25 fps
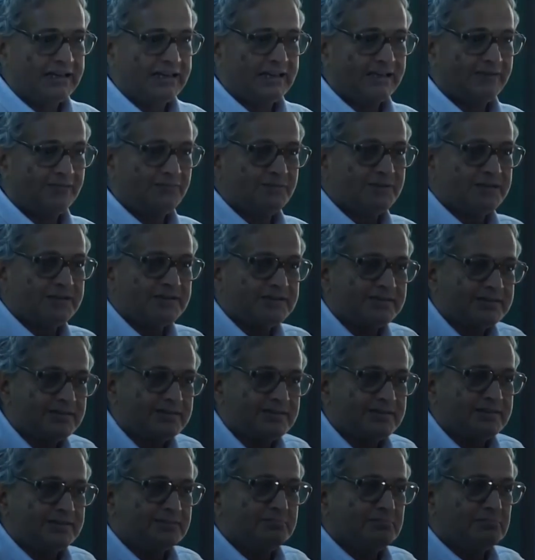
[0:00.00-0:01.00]
if the
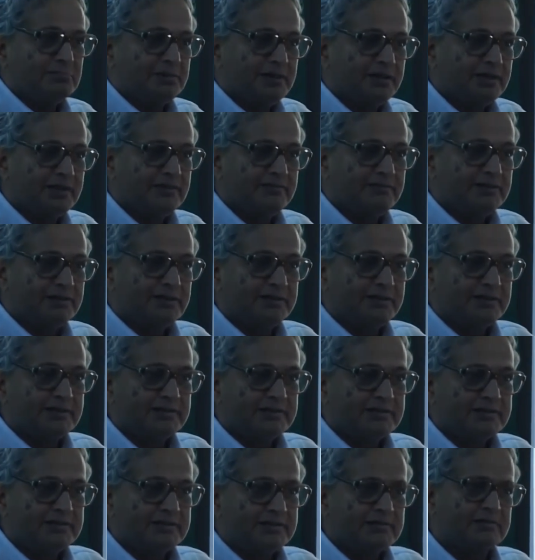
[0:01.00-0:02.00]
system behavior
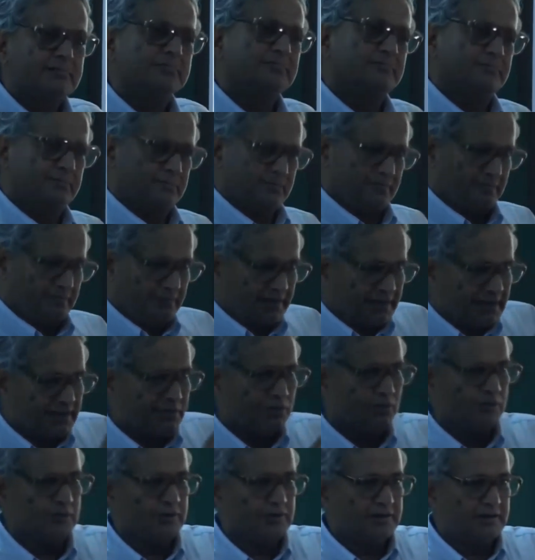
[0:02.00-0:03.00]
is very
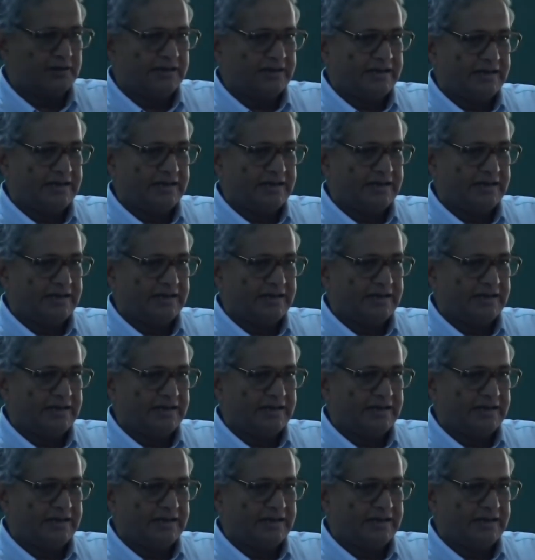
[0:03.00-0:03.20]
good,